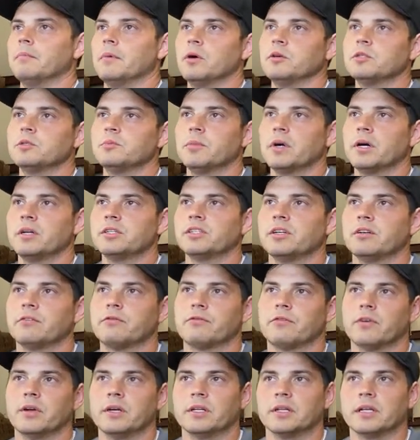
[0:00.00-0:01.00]
Most
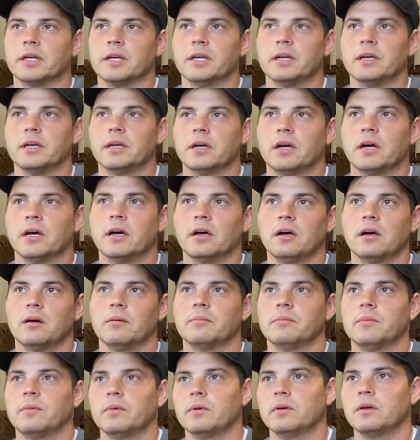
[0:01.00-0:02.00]
budget friendly,
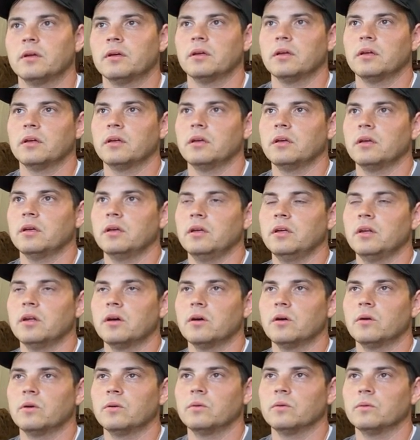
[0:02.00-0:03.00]
you
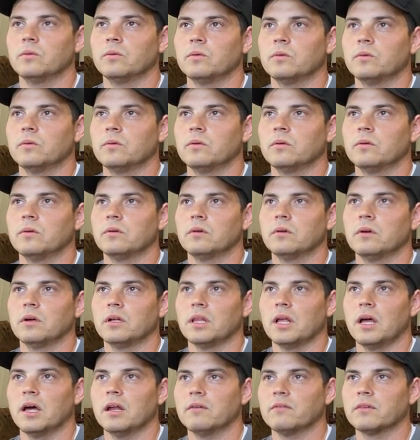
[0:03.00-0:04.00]
know.
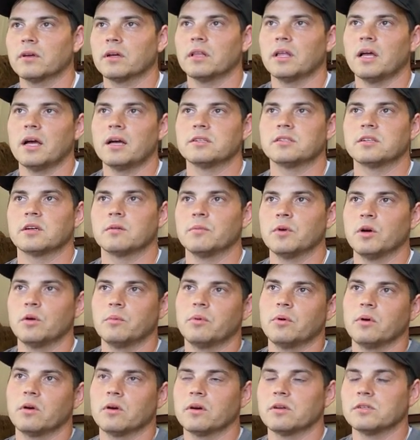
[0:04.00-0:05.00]
A lot of the classic
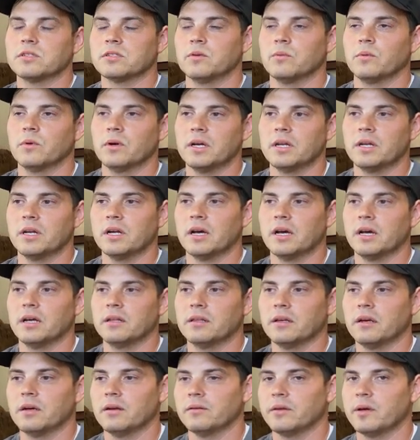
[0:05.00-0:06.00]
Mopars and
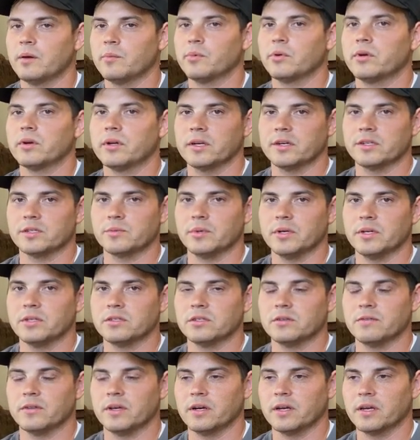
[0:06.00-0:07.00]
whatnot, they're pretty
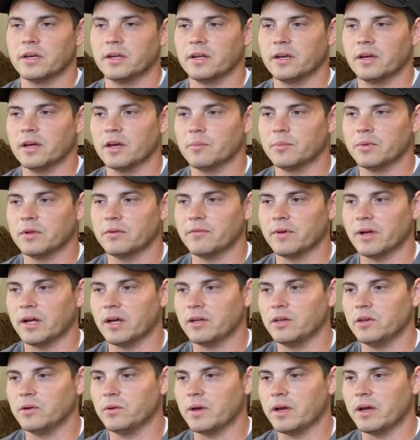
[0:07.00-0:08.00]
expensive. They're getting up in
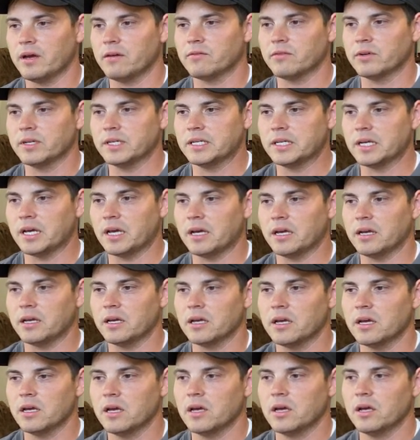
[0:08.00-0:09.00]
value every
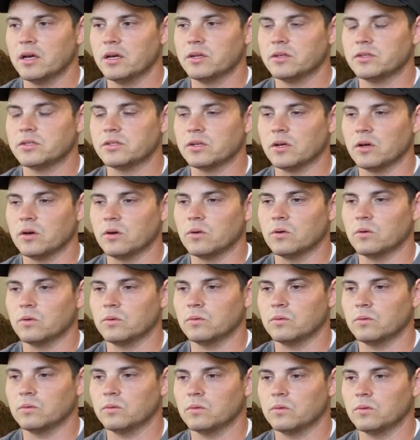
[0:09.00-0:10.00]
day.
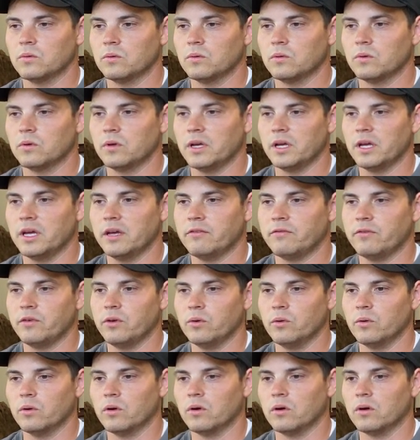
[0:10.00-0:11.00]
So if
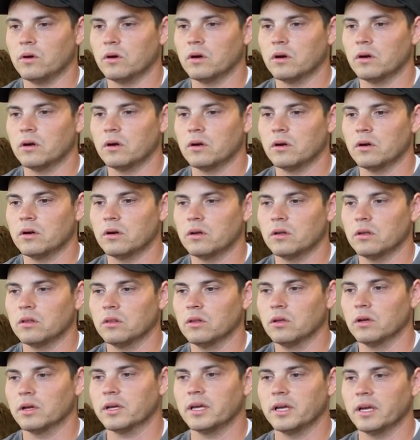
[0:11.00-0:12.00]
you are
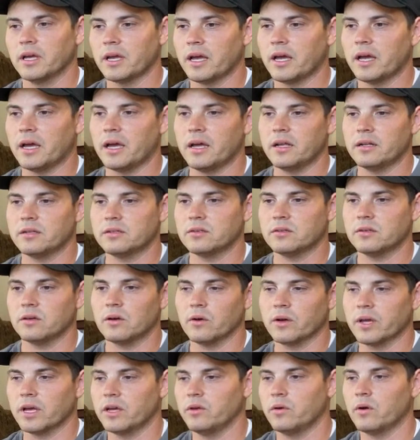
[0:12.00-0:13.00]
looking at,
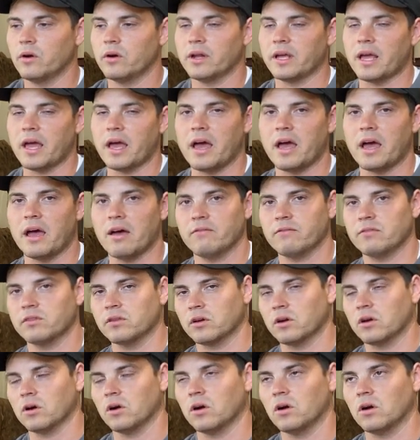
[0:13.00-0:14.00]
okay, you already have
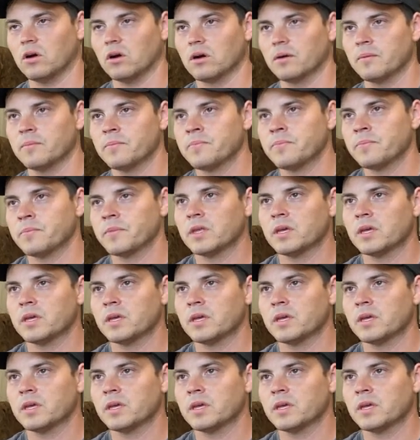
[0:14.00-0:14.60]
the car,